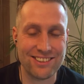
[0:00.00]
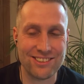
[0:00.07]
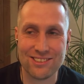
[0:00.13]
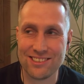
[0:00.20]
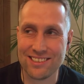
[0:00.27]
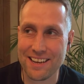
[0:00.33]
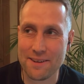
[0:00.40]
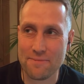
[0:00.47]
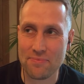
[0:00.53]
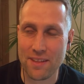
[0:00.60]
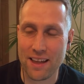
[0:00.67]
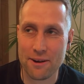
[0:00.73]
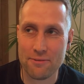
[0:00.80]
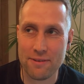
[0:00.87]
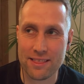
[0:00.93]
I just um,
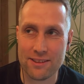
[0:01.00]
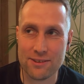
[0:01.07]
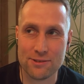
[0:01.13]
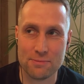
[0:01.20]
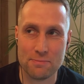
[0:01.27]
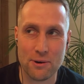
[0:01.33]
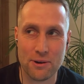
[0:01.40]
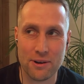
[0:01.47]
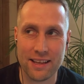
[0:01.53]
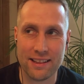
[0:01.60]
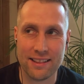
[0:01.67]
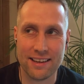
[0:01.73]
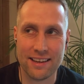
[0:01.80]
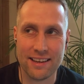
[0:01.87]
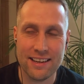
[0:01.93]
I read this
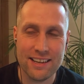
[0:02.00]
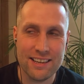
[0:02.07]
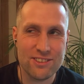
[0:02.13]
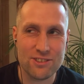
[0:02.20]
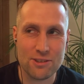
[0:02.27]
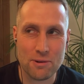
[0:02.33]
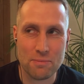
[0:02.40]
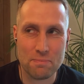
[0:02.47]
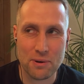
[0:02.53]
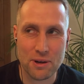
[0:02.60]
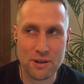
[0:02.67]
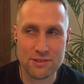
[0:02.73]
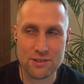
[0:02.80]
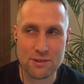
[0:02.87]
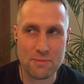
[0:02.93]
morning that someone
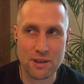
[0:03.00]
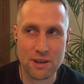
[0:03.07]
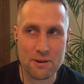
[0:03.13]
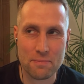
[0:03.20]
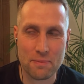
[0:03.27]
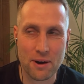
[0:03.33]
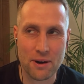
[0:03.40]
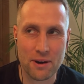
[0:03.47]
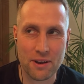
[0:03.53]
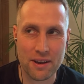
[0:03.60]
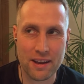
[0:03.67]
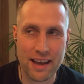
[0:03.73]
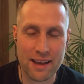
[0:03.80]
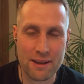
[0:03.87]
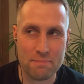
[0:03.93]
put something up
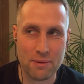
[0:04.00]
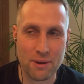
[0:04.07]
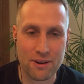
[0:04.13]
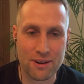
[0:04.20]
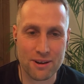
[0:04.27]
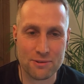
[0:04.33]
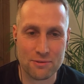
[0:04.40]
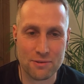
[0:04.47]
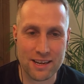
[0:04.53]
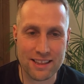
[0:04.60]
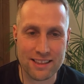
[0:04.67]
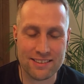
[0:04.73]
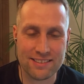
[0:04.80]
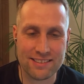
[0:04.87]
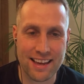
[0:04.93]
on a blog I was
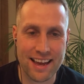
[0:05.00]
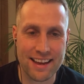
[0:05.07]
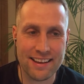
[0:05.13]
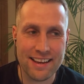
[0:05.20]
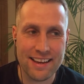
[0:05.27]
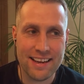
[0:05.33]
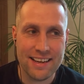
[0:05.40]
reading that said,